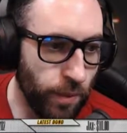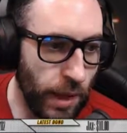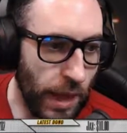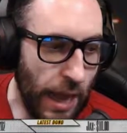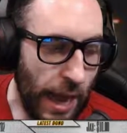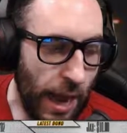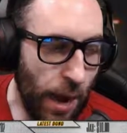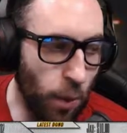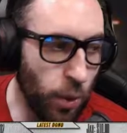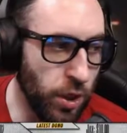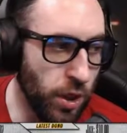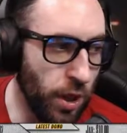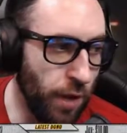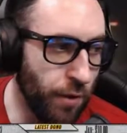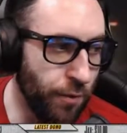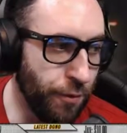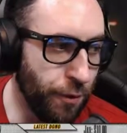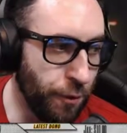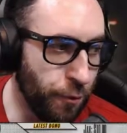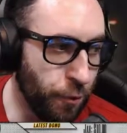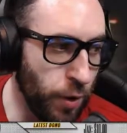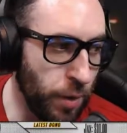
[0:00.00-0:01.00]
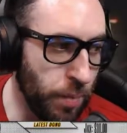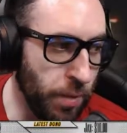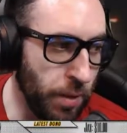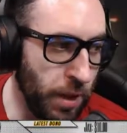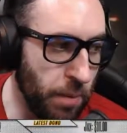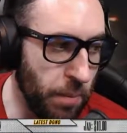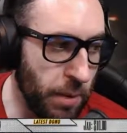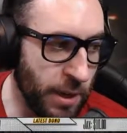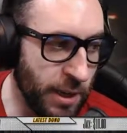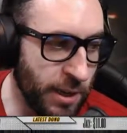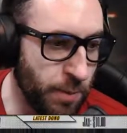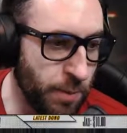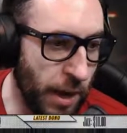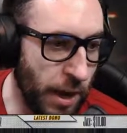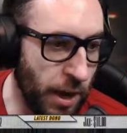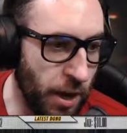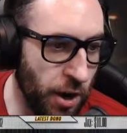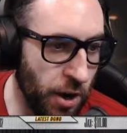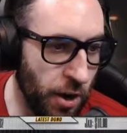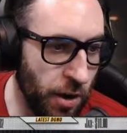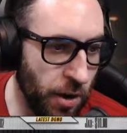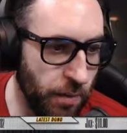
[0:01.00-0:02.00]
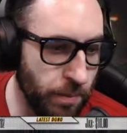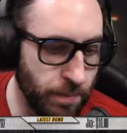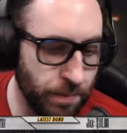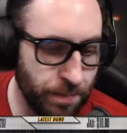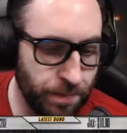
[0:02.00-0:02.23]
I would love for free play to be expanded on.